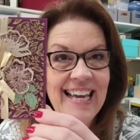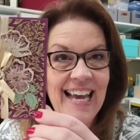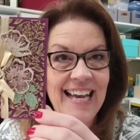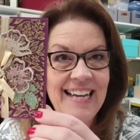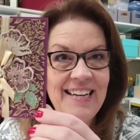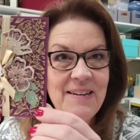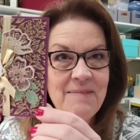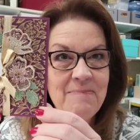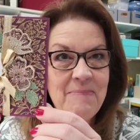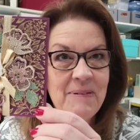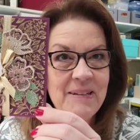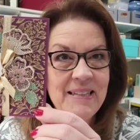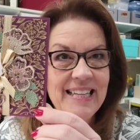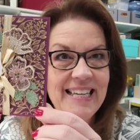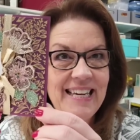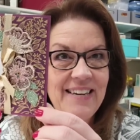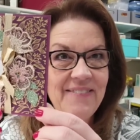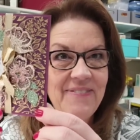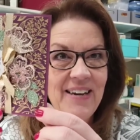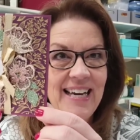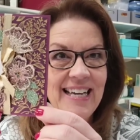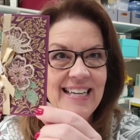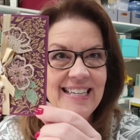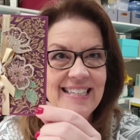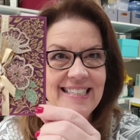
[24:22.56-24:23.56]
Can you
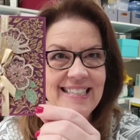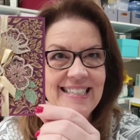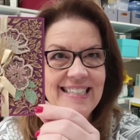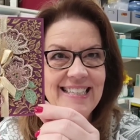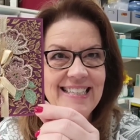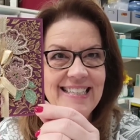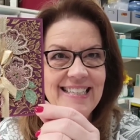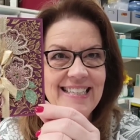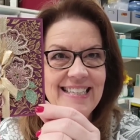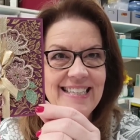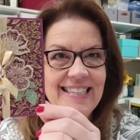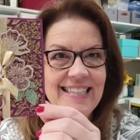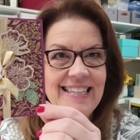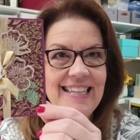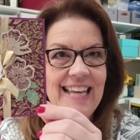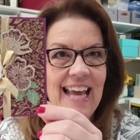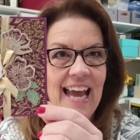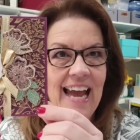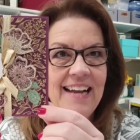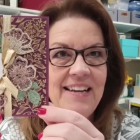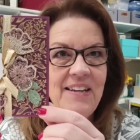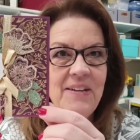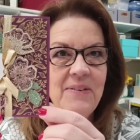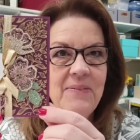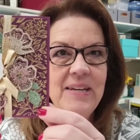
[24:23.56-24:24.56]
believe it?
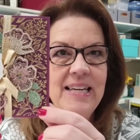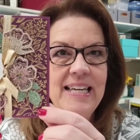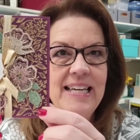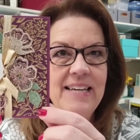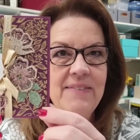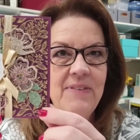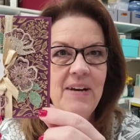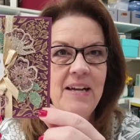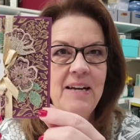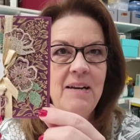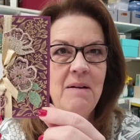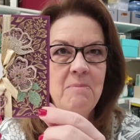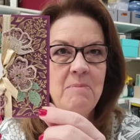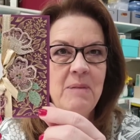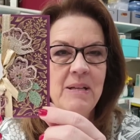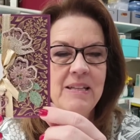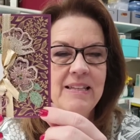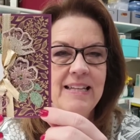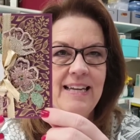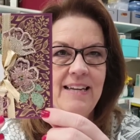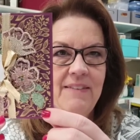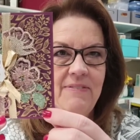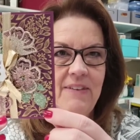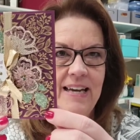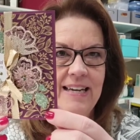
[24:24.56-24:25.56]
Can you even
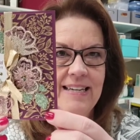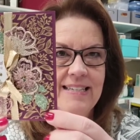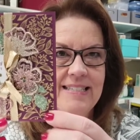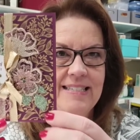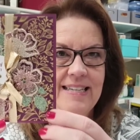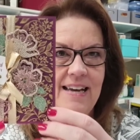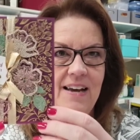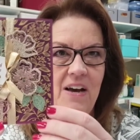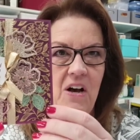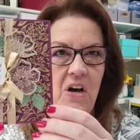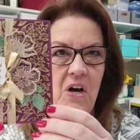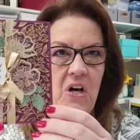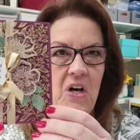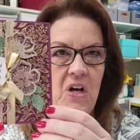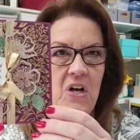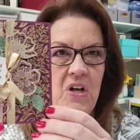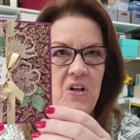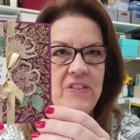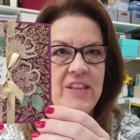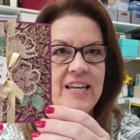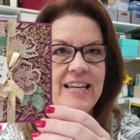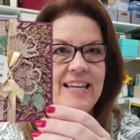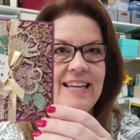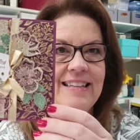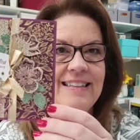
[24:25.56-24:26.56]
believe it?
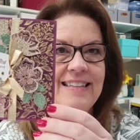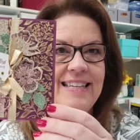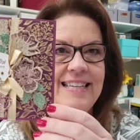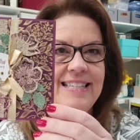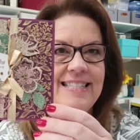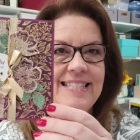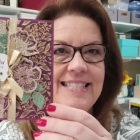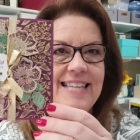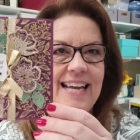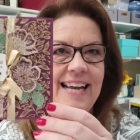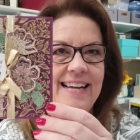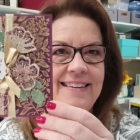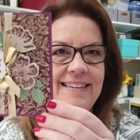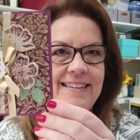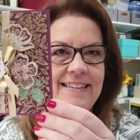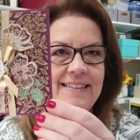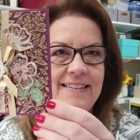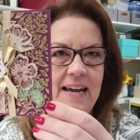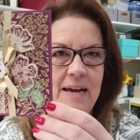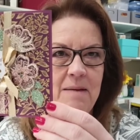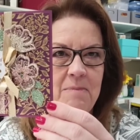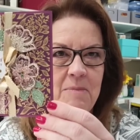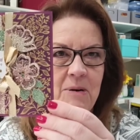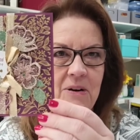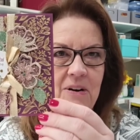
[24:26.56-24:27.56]
All the glitz and
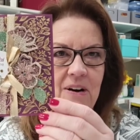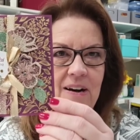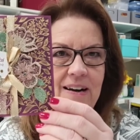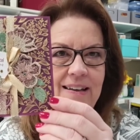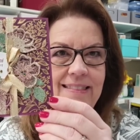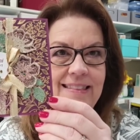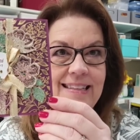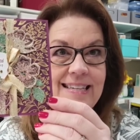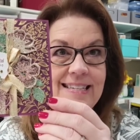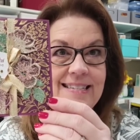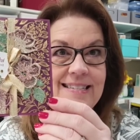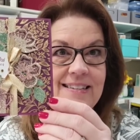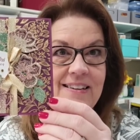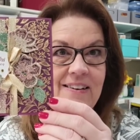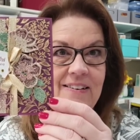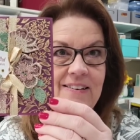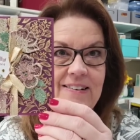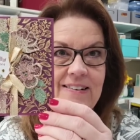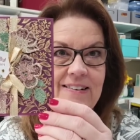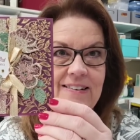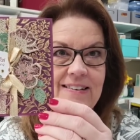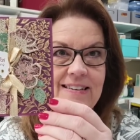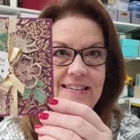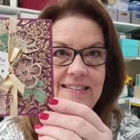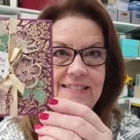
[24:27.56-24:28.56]
glamour on this
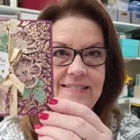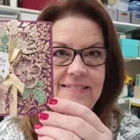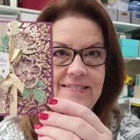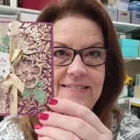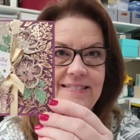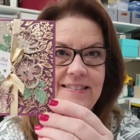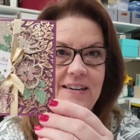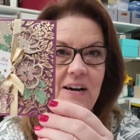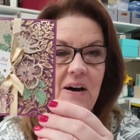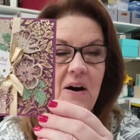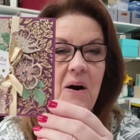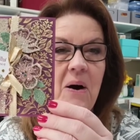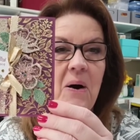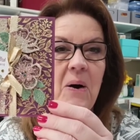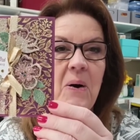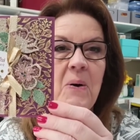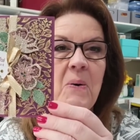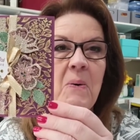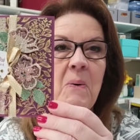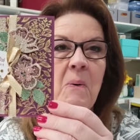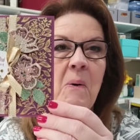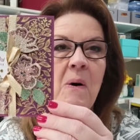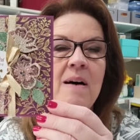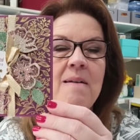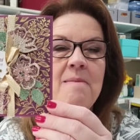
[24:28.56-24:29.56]
card.
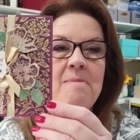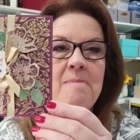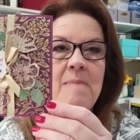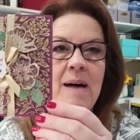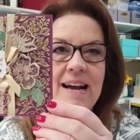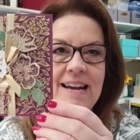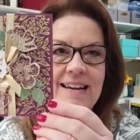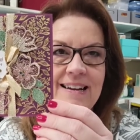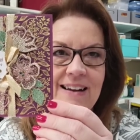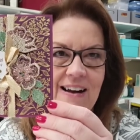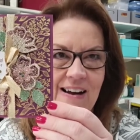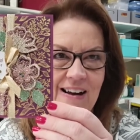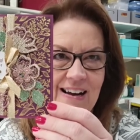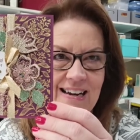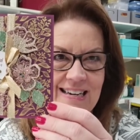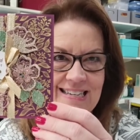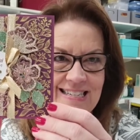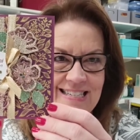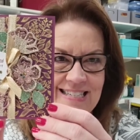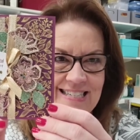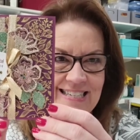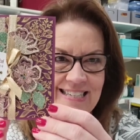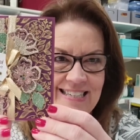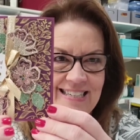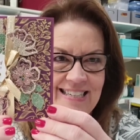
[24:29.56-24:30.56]
Oh my
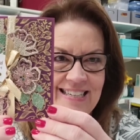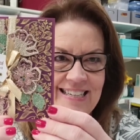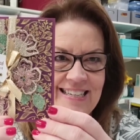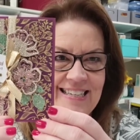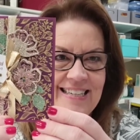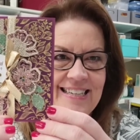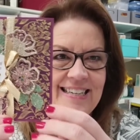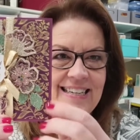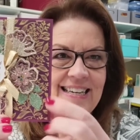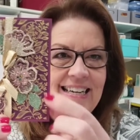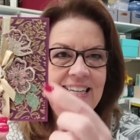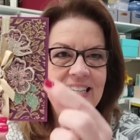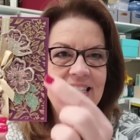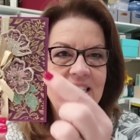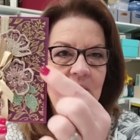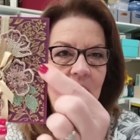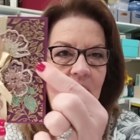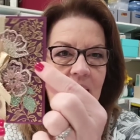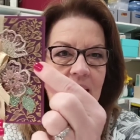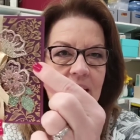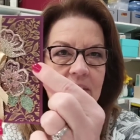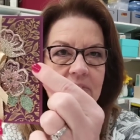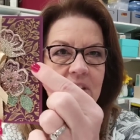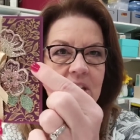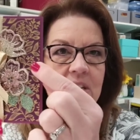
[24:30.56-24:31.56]
gosh. So
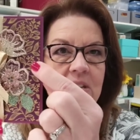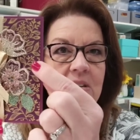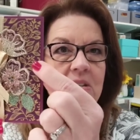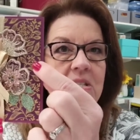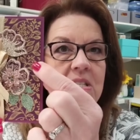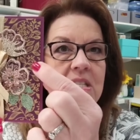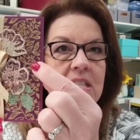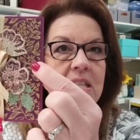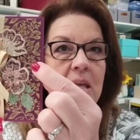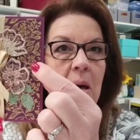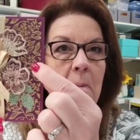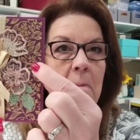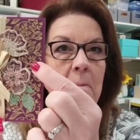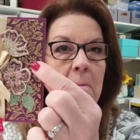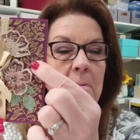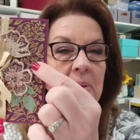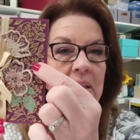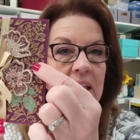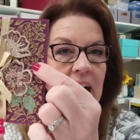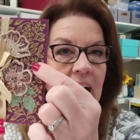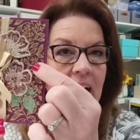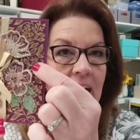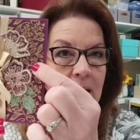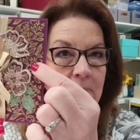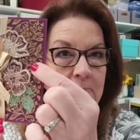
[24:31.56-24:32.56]
I've used the
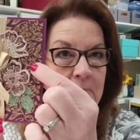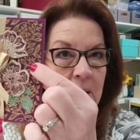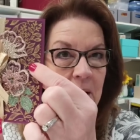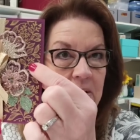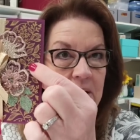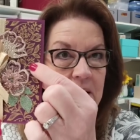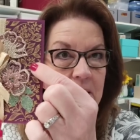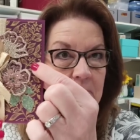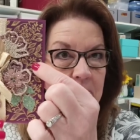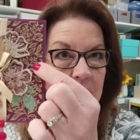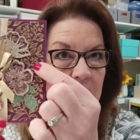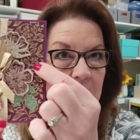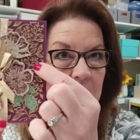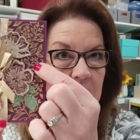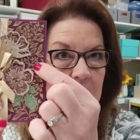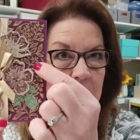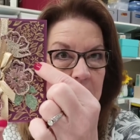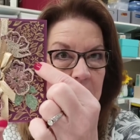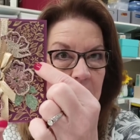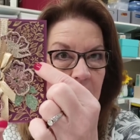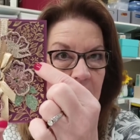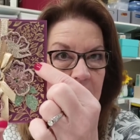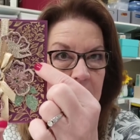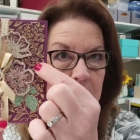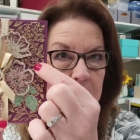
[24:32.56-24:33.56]
Blackberry Beauty
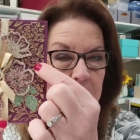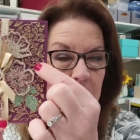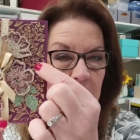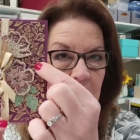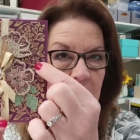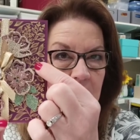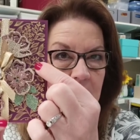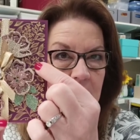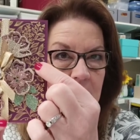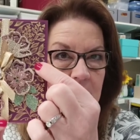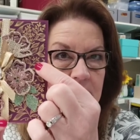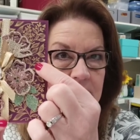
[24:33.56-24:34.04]
paper,